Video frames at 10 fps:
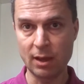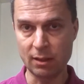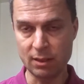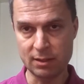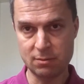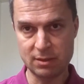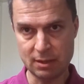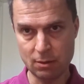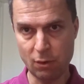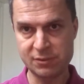and that
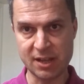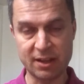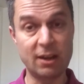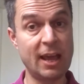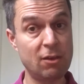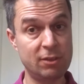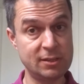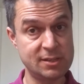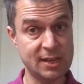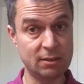offset and the length
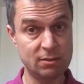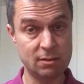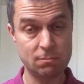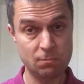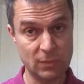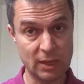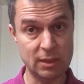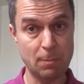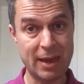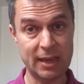is sent
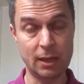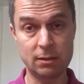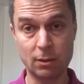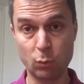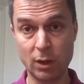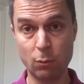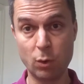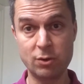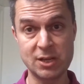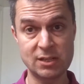in the packet, and we
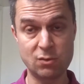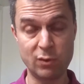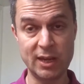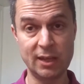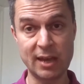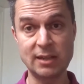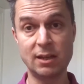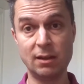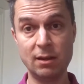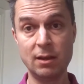were just reading
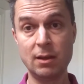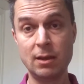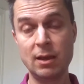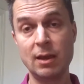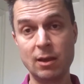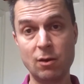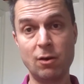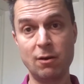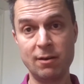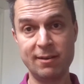that and
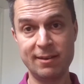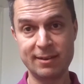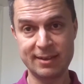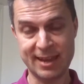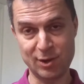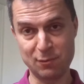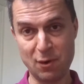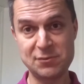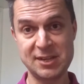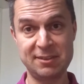kind
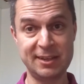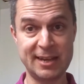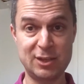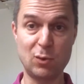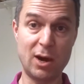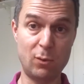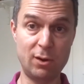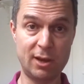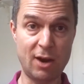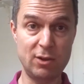of offsetting that to
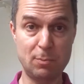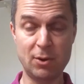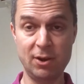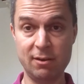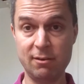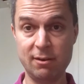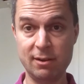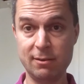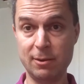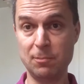our current
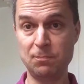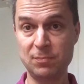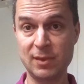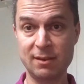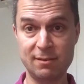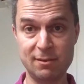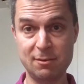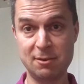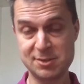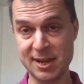pointer
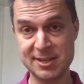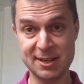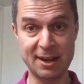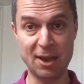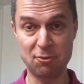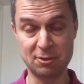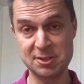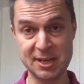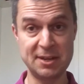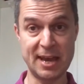size and length
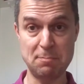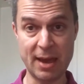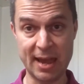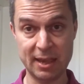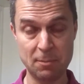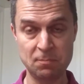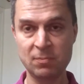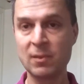and send that back,